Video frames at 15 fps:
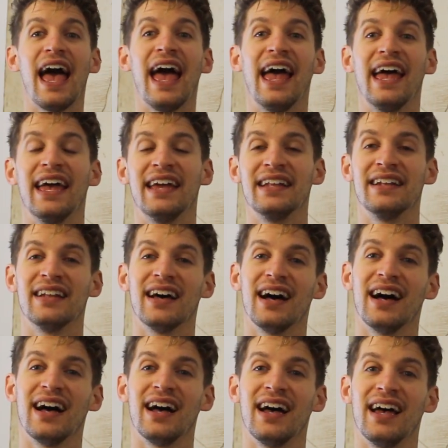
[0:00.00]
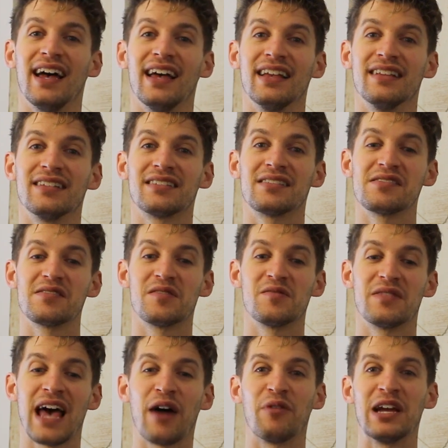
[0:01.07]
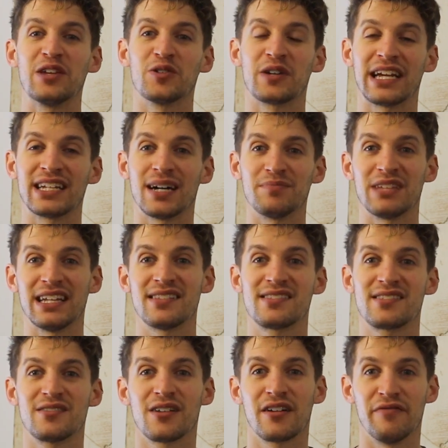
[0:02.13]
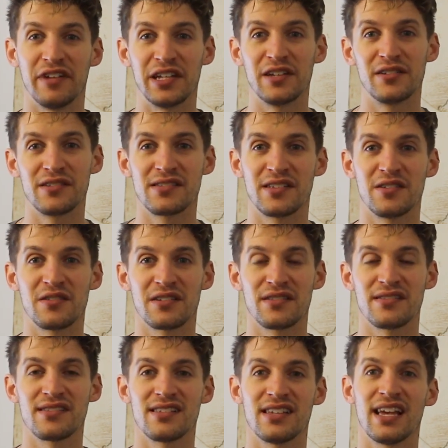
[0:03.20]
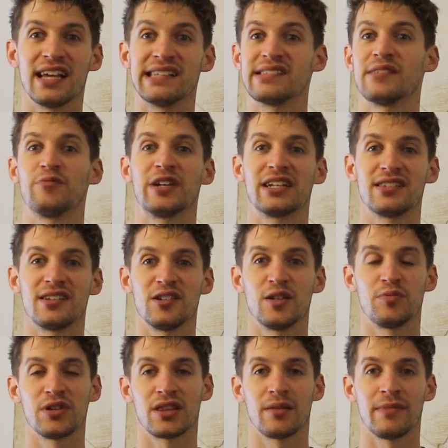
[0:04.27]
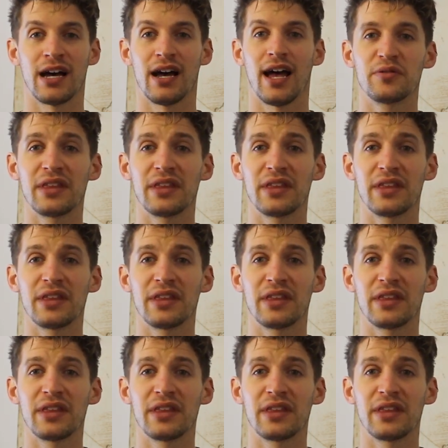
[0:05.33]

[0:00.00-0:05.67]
and that way you'll get updates to our videos and you can see as we continue to put them out.